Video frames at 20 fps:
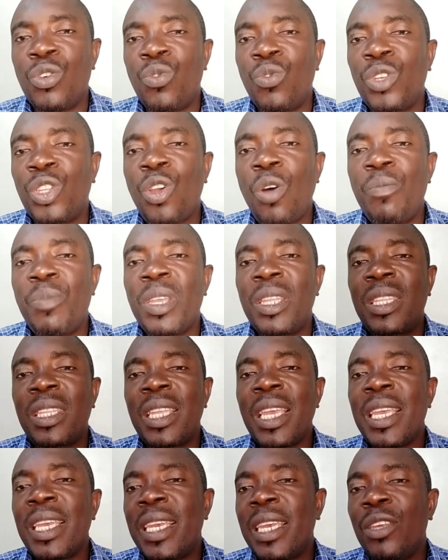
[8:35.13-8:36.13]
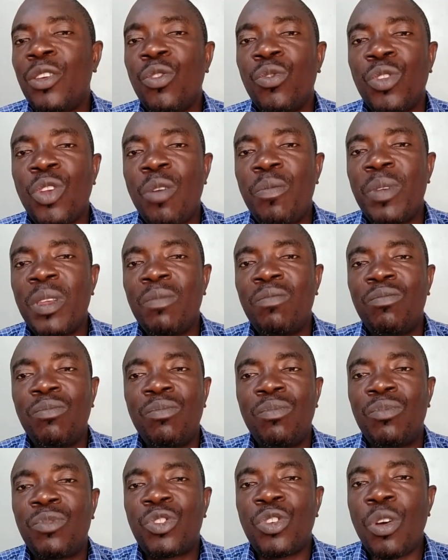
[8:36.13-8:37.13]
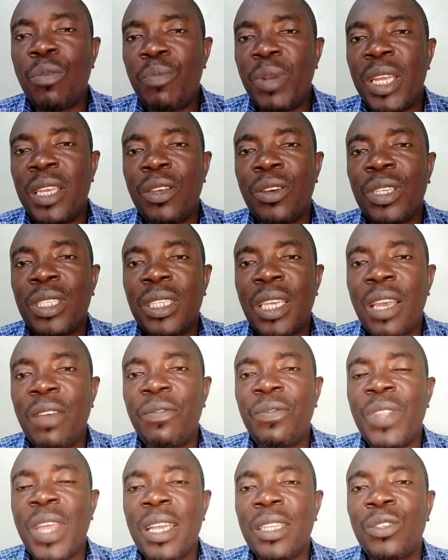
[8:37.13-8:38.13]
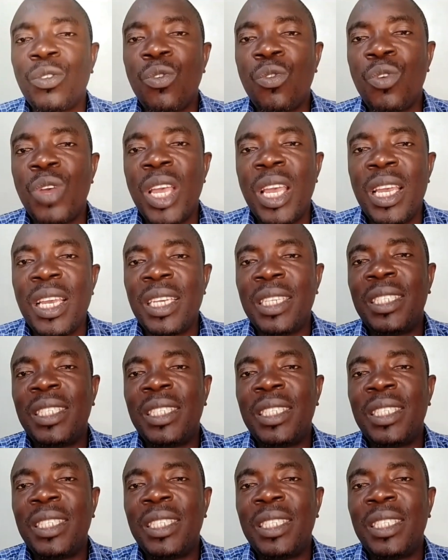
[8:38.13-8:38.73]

You will not be thinking, you will not be troubling yourself that, oh,